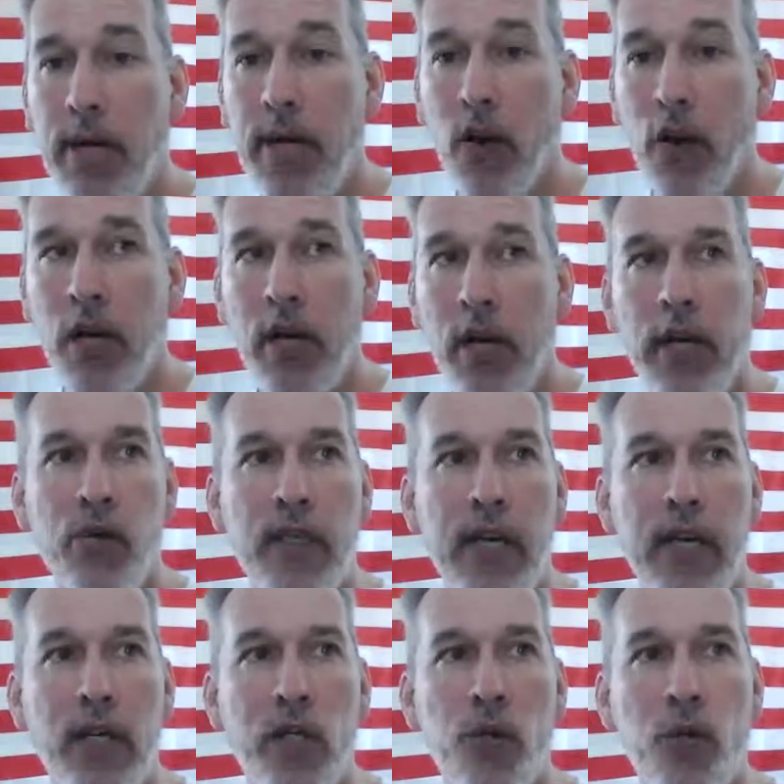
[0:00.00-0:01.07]
in our
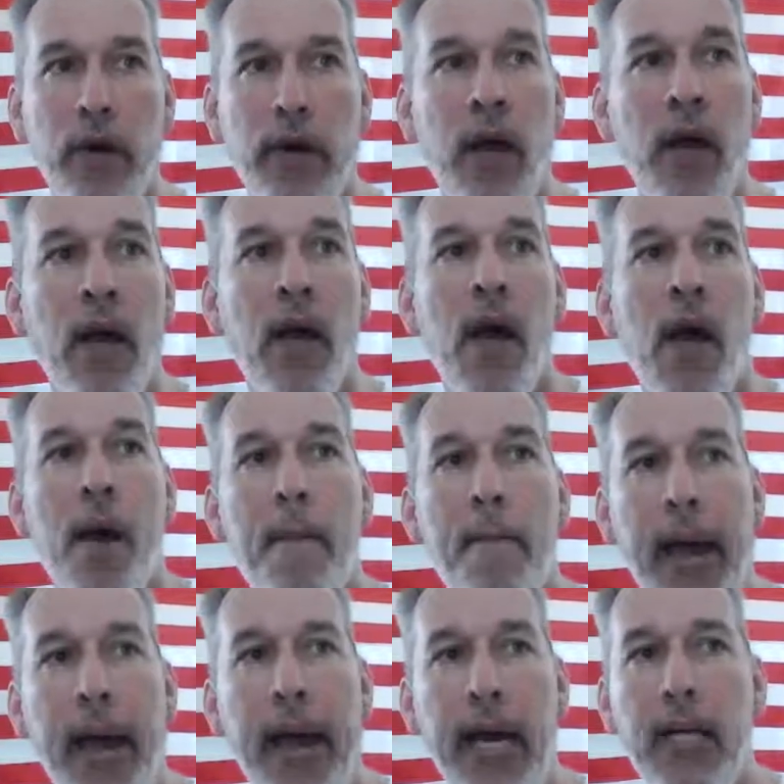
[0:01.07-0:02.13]
country's history.
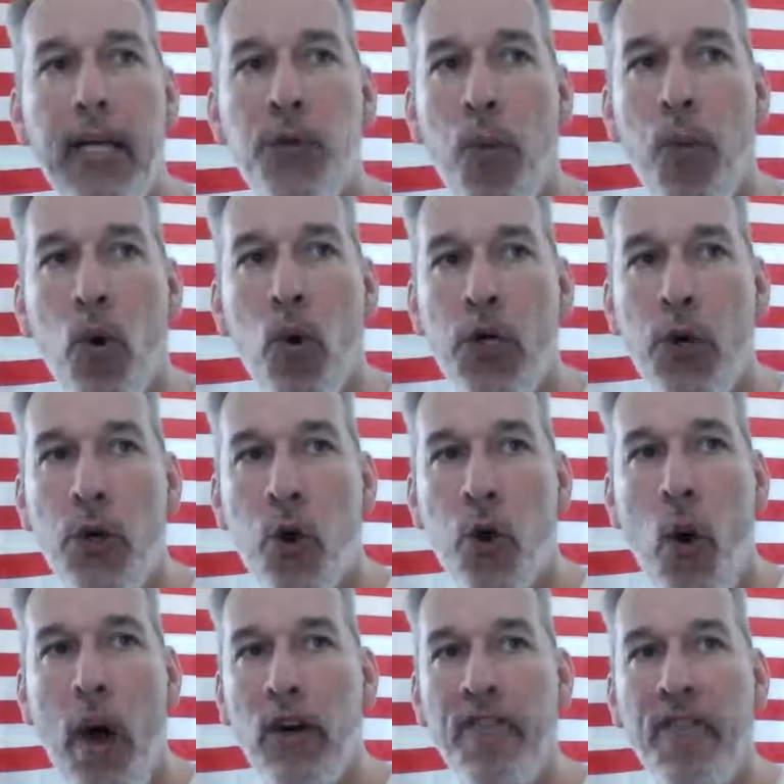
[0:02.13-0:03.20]
Paine is born to
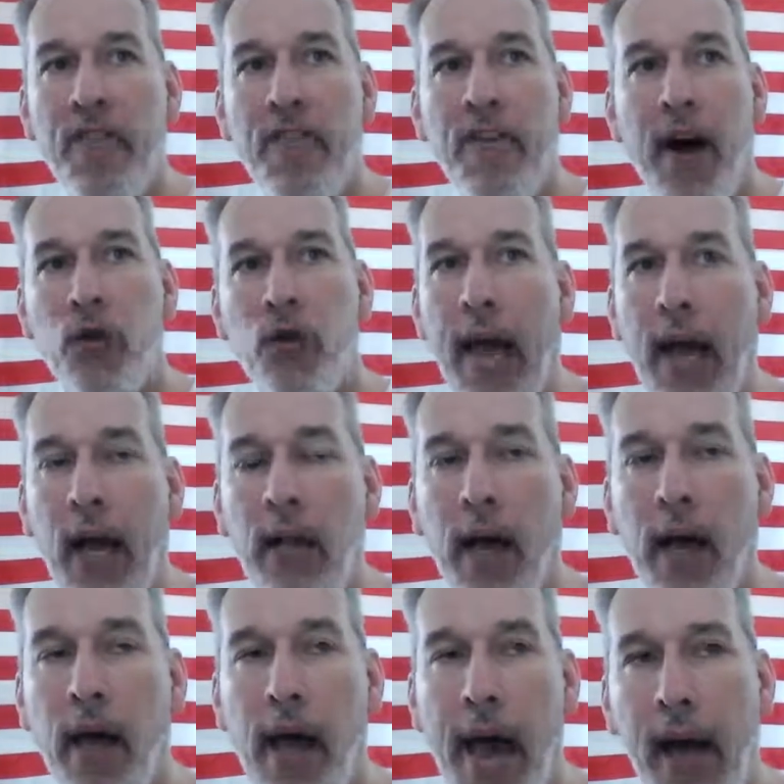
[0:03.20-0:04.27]
a Quaker father
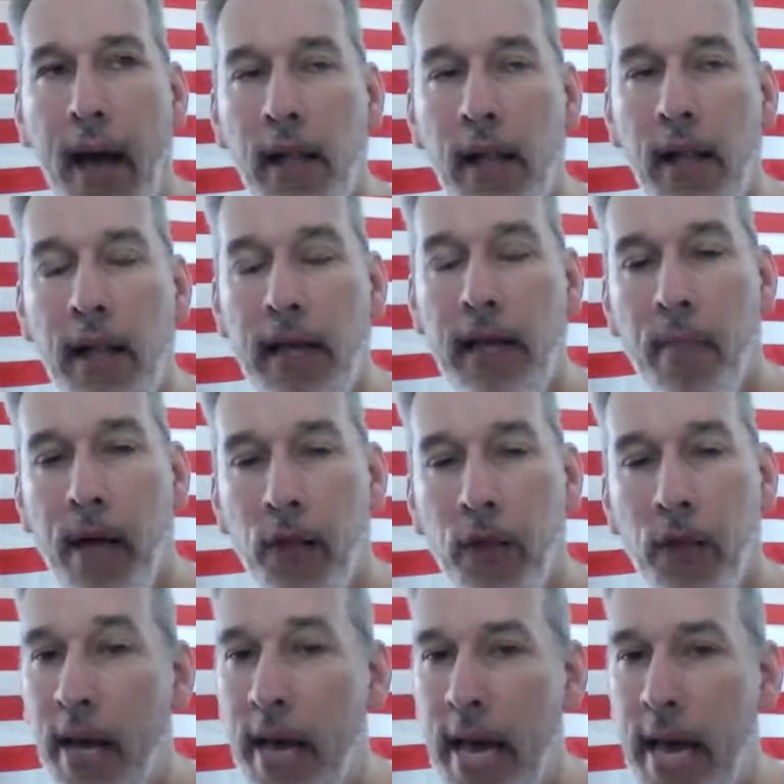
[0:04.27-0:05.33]
and Anglican
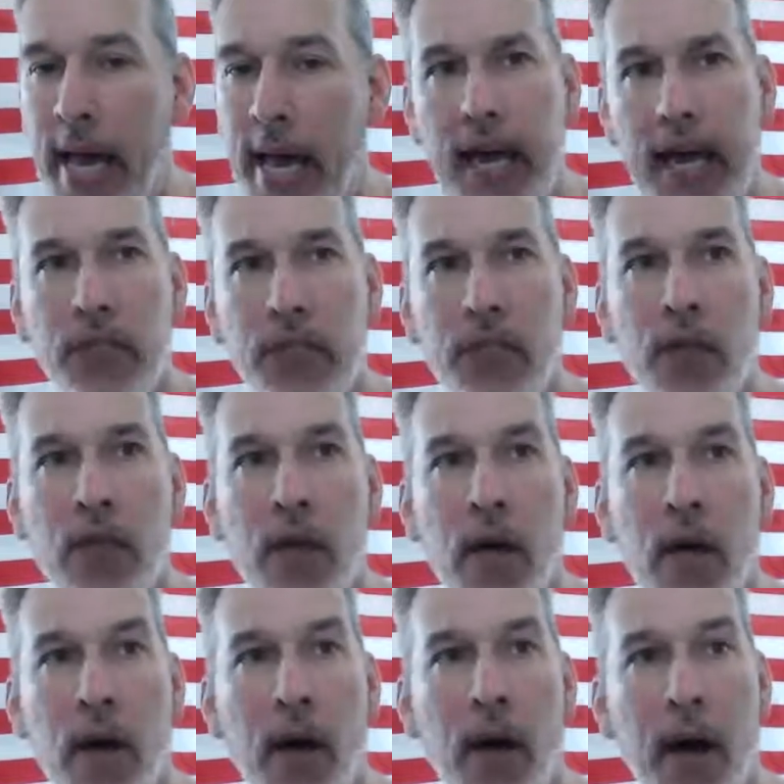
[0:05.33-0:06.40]
mother. He has
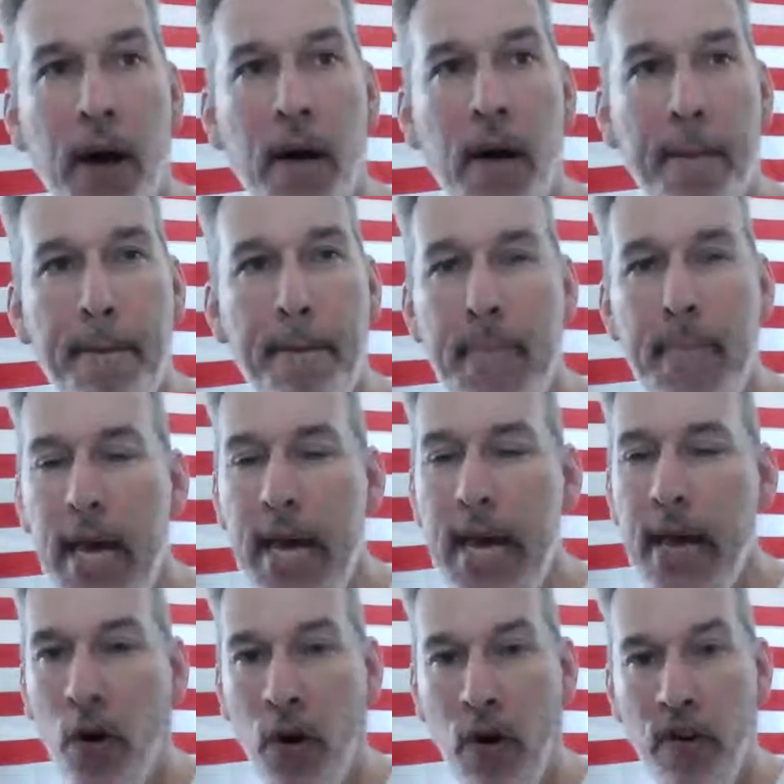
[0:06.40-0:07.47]

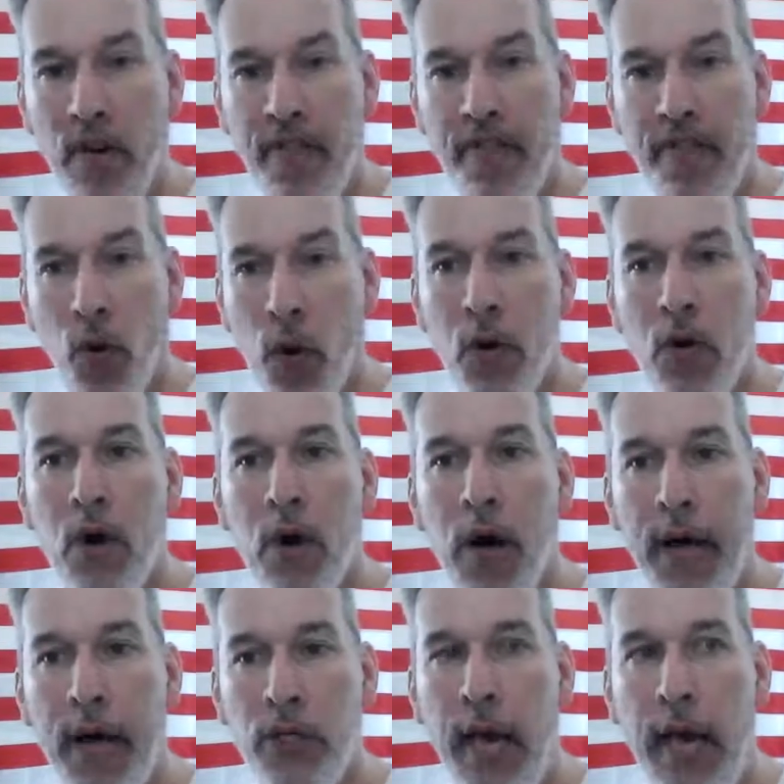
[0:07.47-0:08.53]
meager
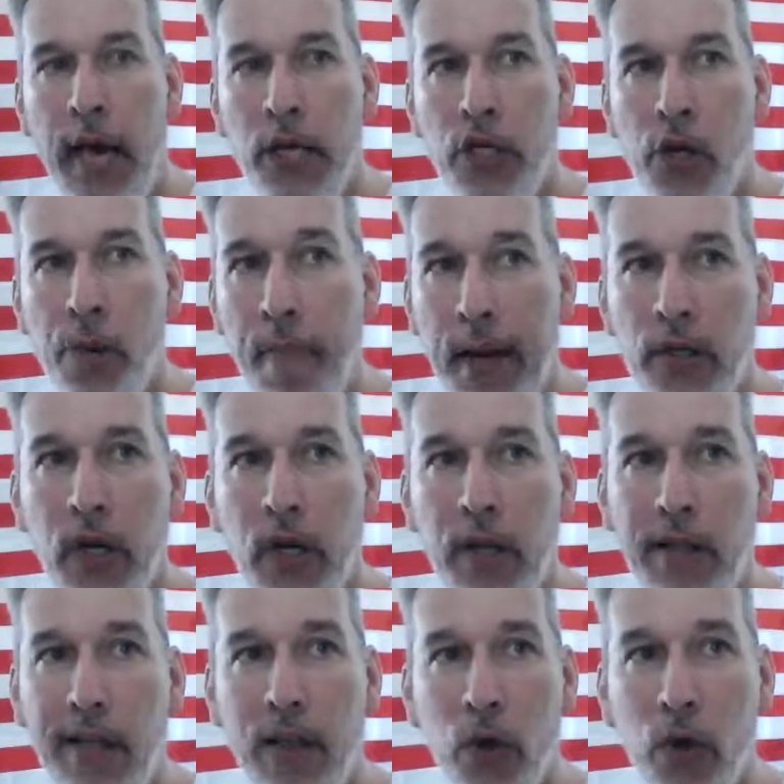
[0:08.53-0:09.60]
formal education,
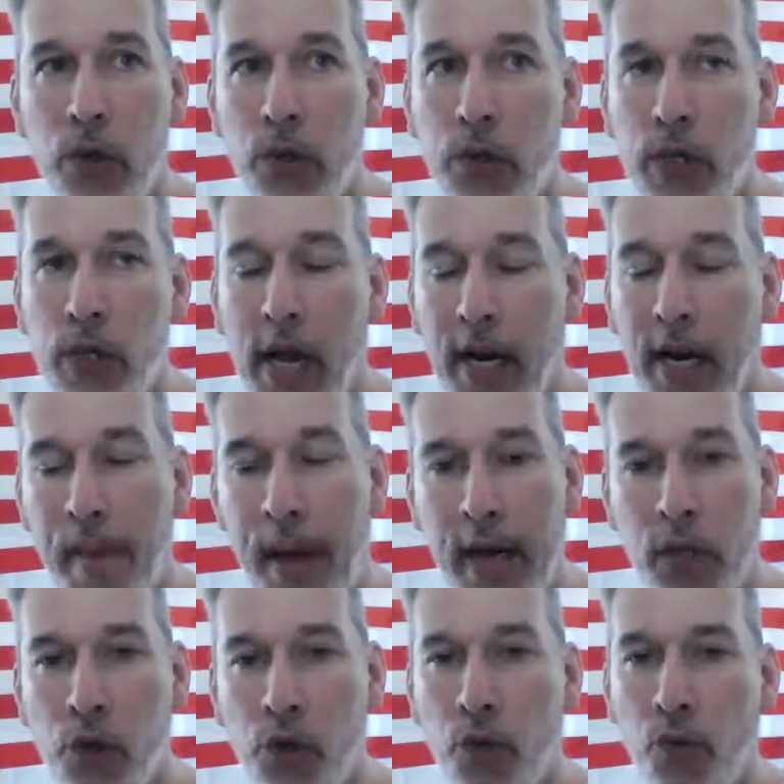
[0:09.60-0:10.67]
basically learns how to
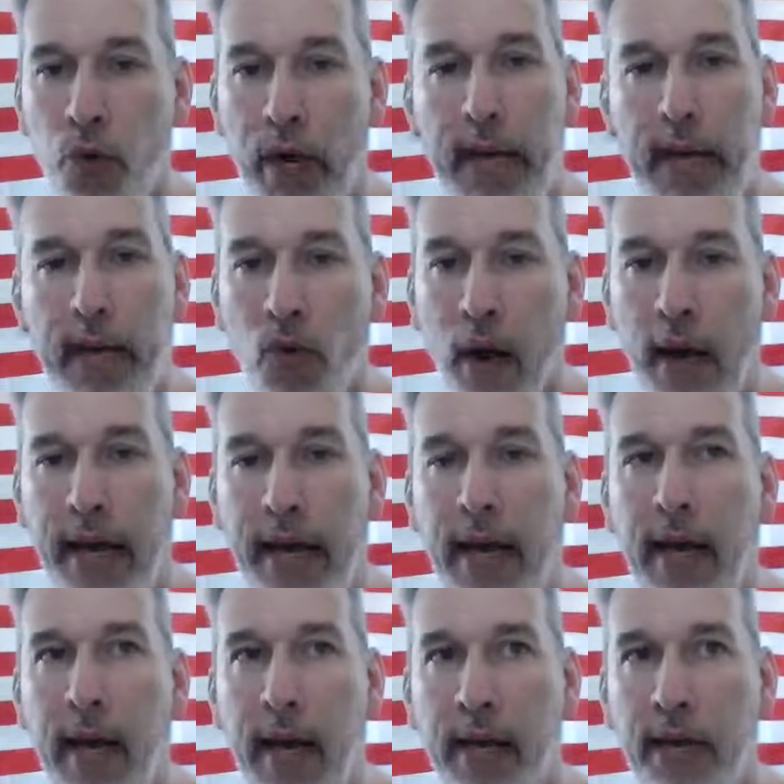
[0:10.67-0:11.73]
master reading,
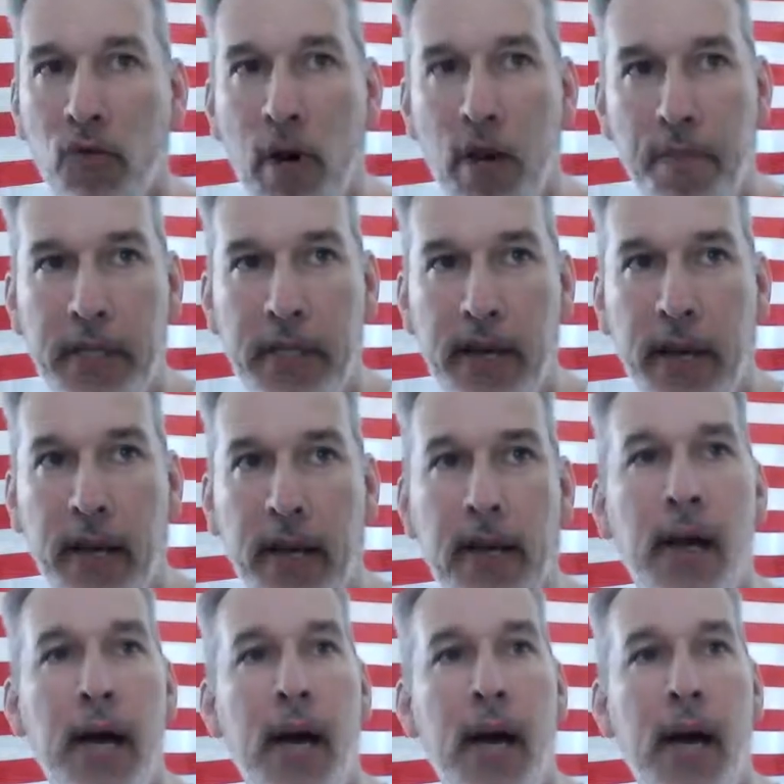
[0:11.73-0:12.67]
writing, and arithmetic.